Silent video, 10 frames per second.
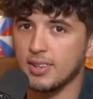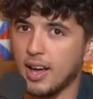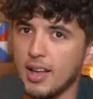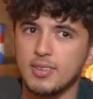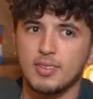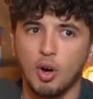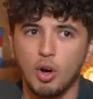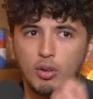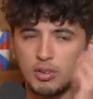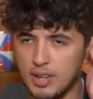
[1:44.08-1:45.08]
That, that's
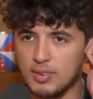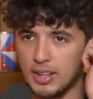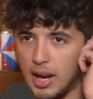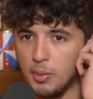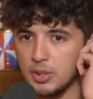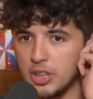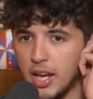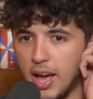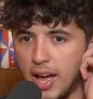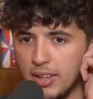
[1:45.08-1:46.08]
all. That's like our
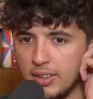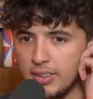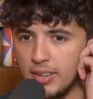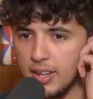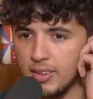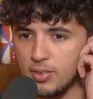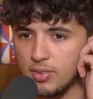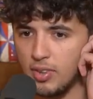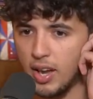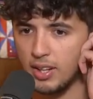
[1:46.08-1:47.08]
jet, and Yeah.
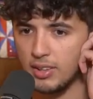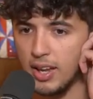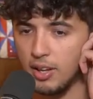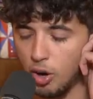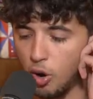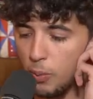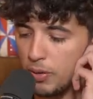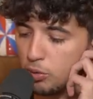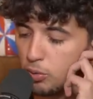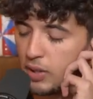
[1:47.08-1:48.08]
it's like they
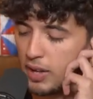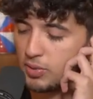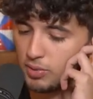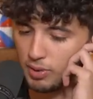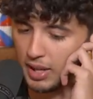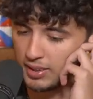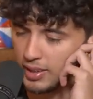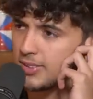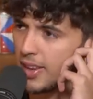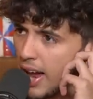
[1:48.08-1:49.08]
always do tests in
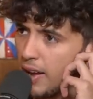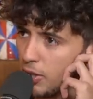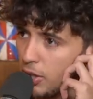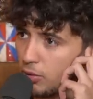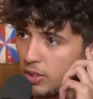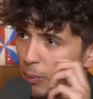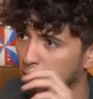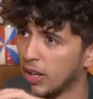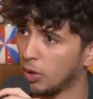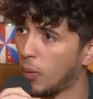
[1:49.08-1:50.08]
this area. So that
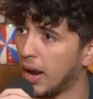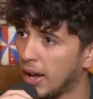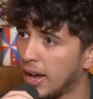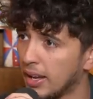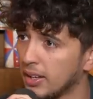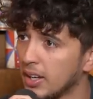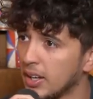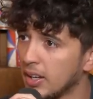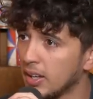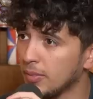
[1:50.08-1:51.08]
was like Okay. quite a
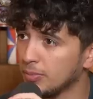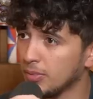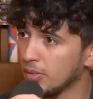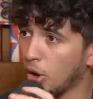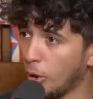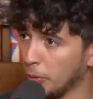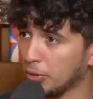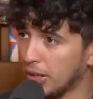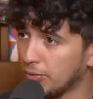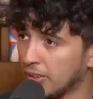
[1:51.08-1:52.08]
normal
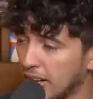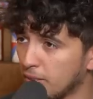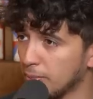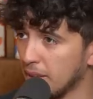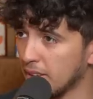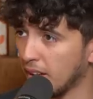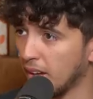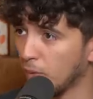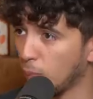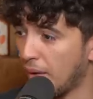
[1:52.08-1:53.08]
thing for that to be
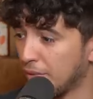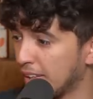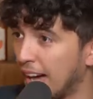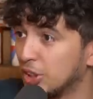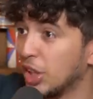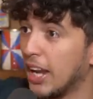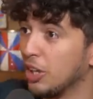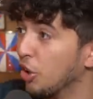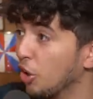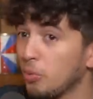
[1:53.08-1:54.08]
there. Whether that jet
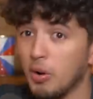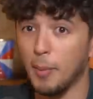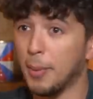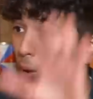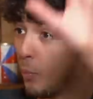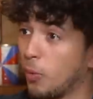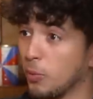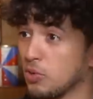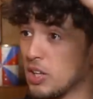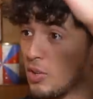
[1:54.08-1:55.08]
knew about what
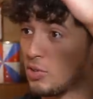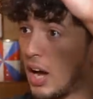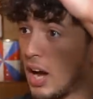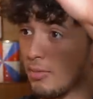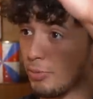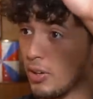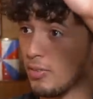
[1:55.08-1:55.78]
was in the sky in front